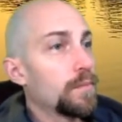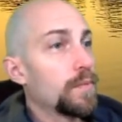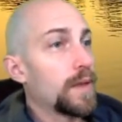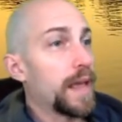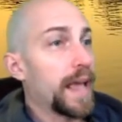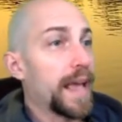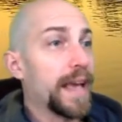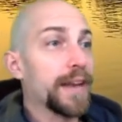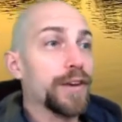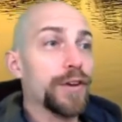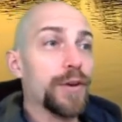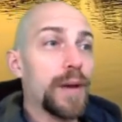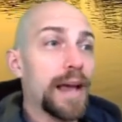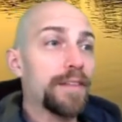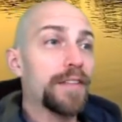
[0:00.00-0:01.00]
And
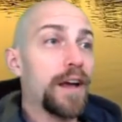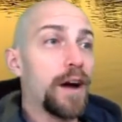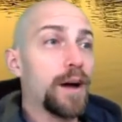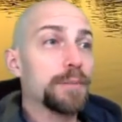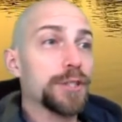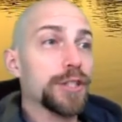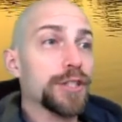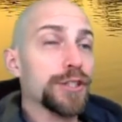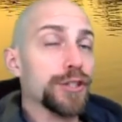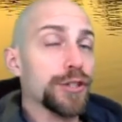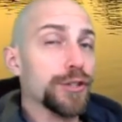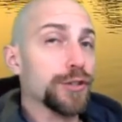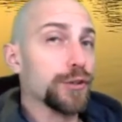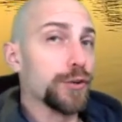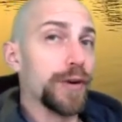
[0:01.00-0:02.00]
you have the option
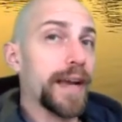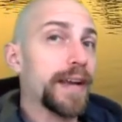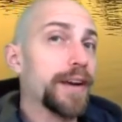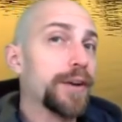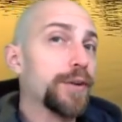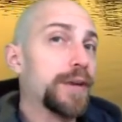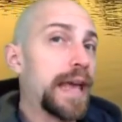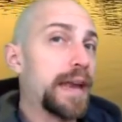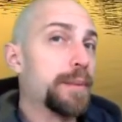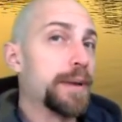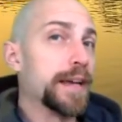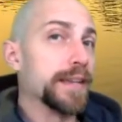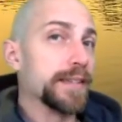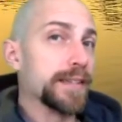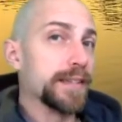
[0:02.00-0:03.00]
to create a new
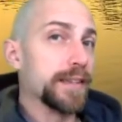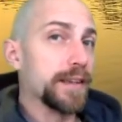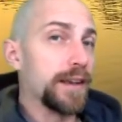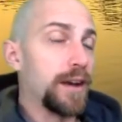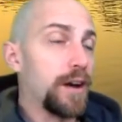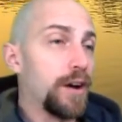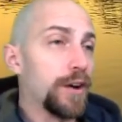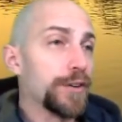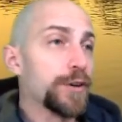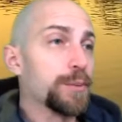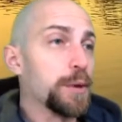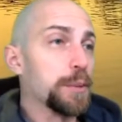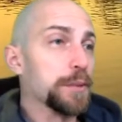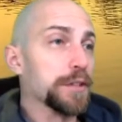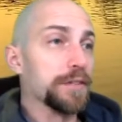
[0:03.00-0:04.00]
database on your
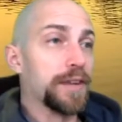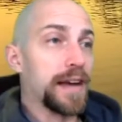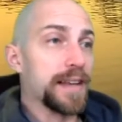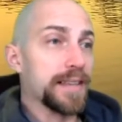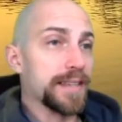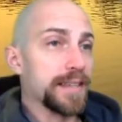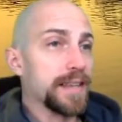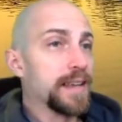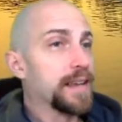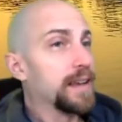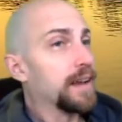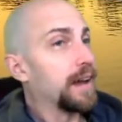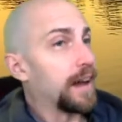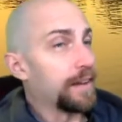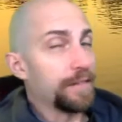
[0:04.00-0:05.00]
mobile device.
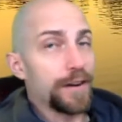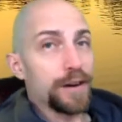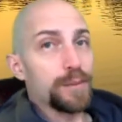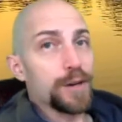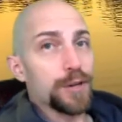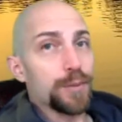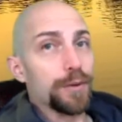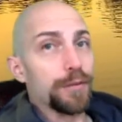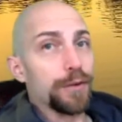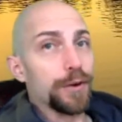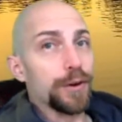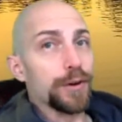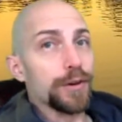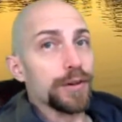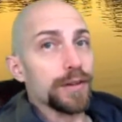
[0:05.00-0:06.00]
I very much
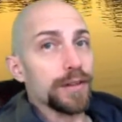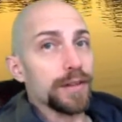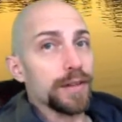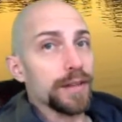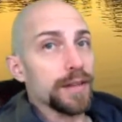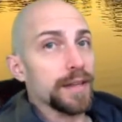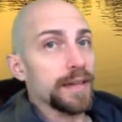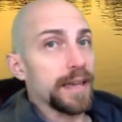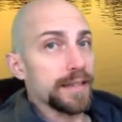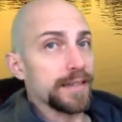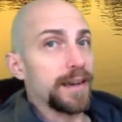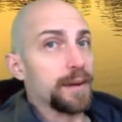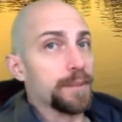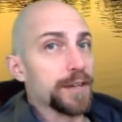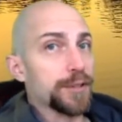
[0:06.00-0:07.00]
prefer the
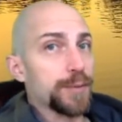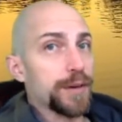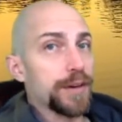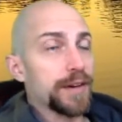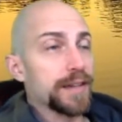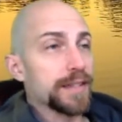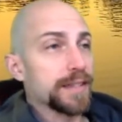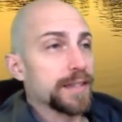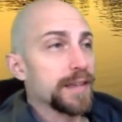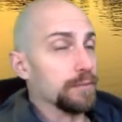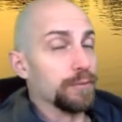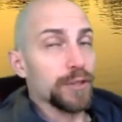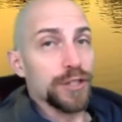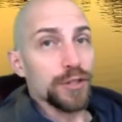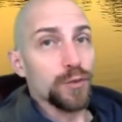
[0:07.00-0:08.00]
desktop experience,
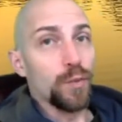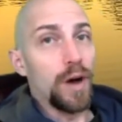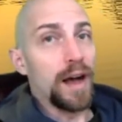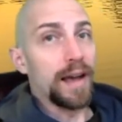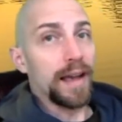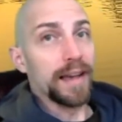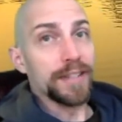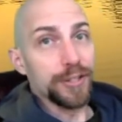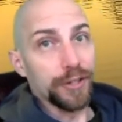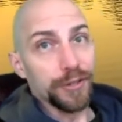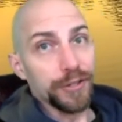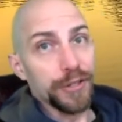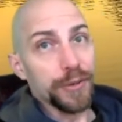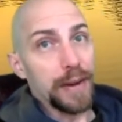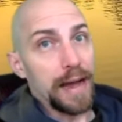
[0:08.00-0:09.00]
which is why I
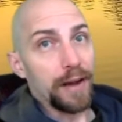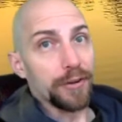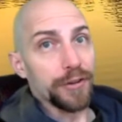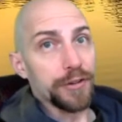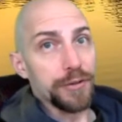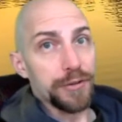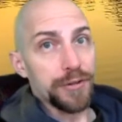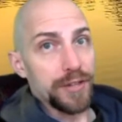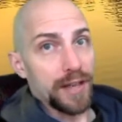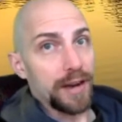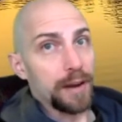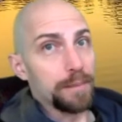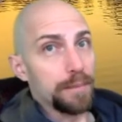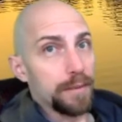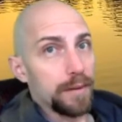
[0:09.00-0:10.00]
showed you how to set
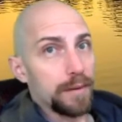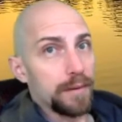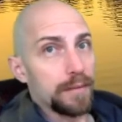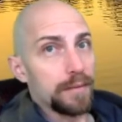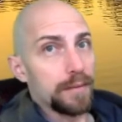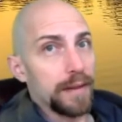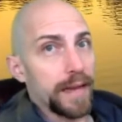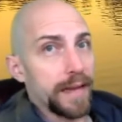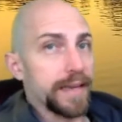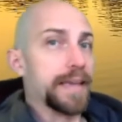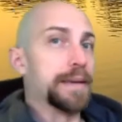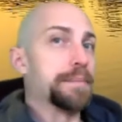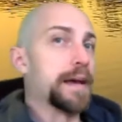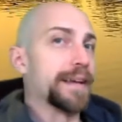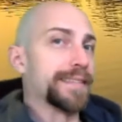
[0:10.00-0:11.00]
up a
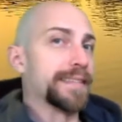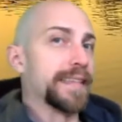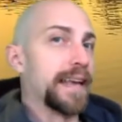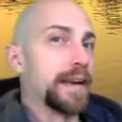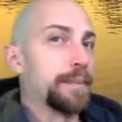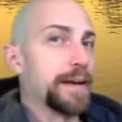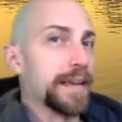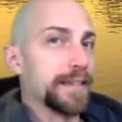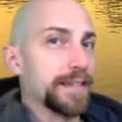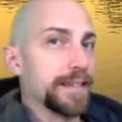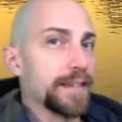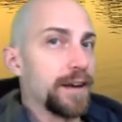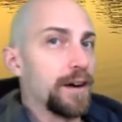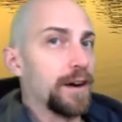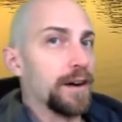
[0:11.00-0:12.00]
KeePass
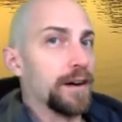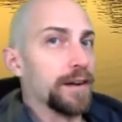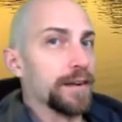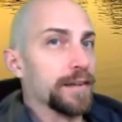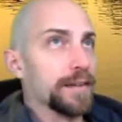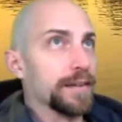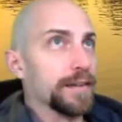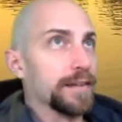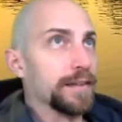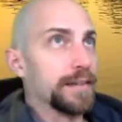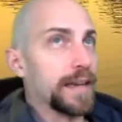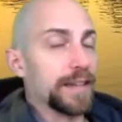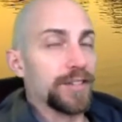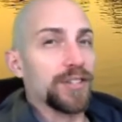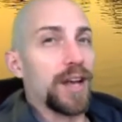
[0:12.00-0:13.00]
database on
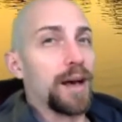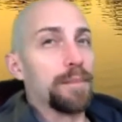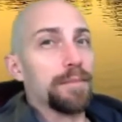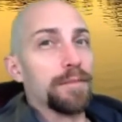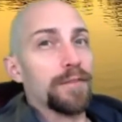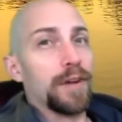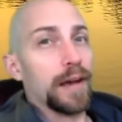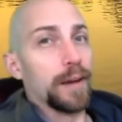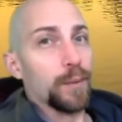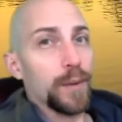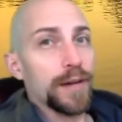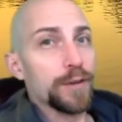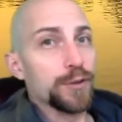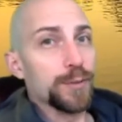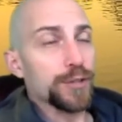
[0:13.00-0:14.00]
desktop via
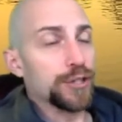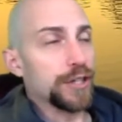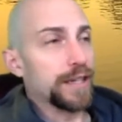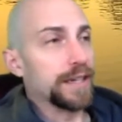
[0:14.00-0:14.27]
Windows machine